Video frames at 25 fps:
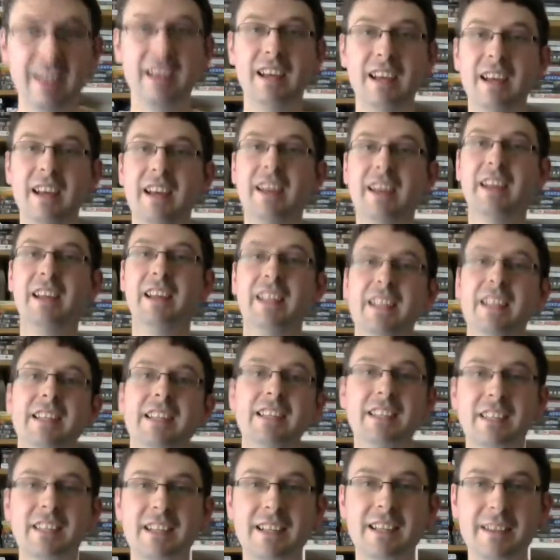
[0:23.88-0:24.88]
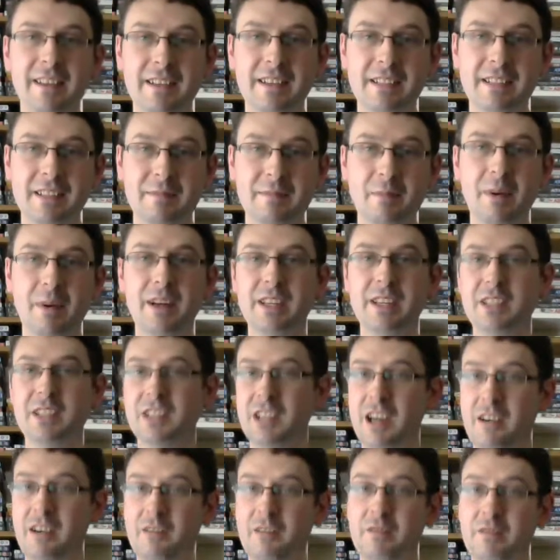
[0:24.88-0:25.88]
This is directed by
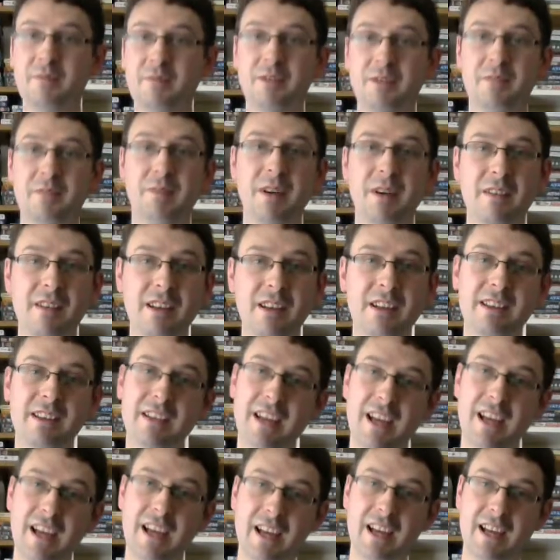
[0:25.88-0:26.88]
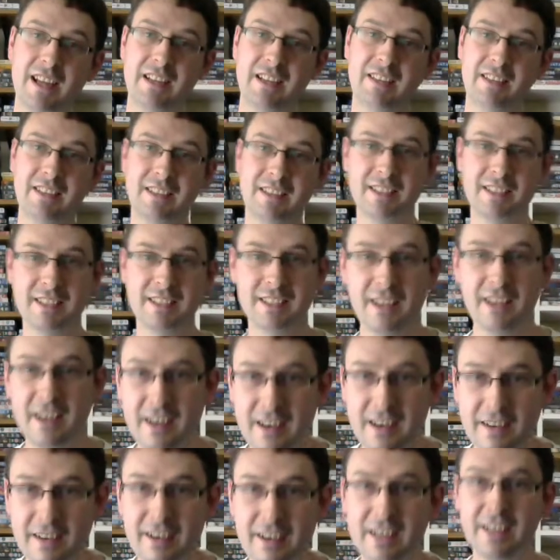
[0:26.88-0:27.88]
Gerald McMurray and
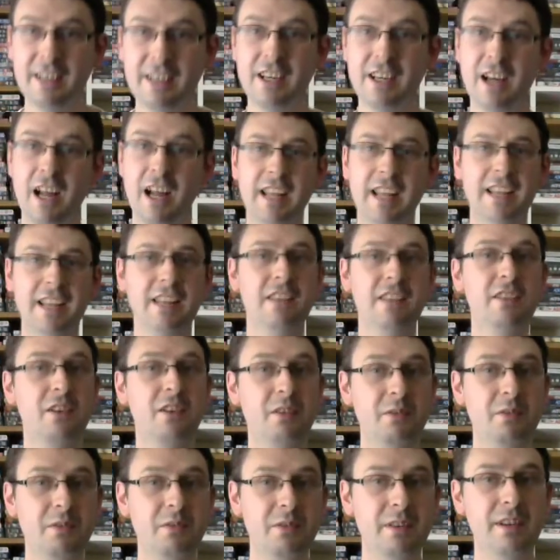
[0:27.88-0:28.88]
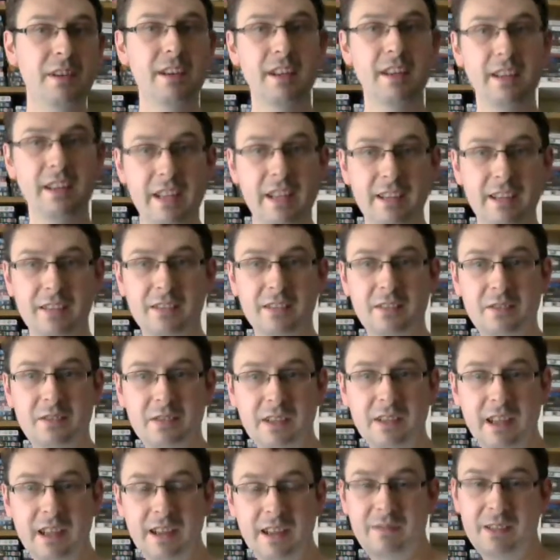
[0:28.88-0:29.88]
starring Yalin Noel, Lex Scott
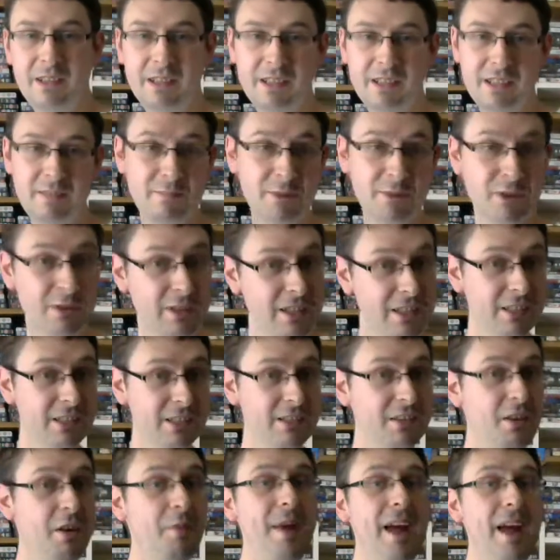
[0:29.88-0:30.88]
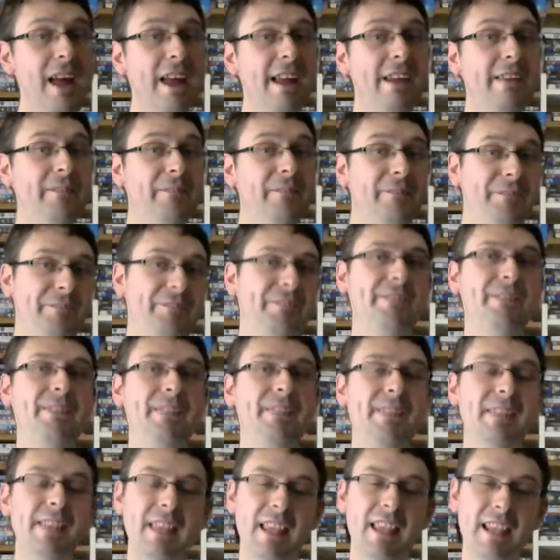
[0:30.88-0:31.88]
Davies and Marissa Tomei.
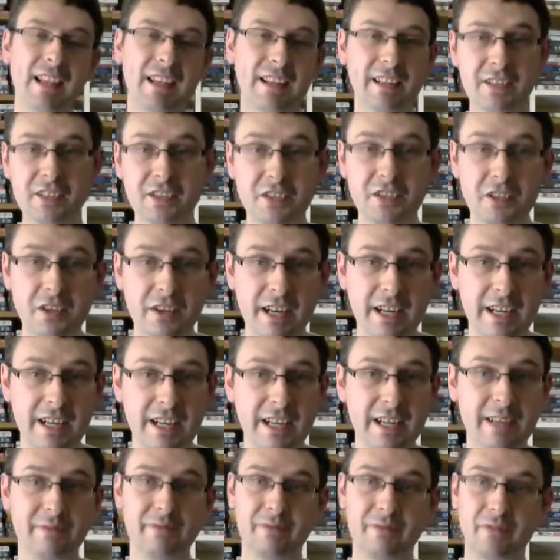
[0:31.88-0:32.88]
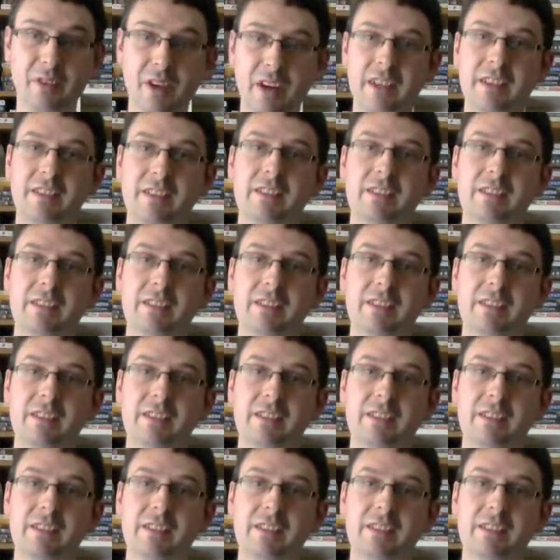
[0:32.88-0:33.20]
The story here follows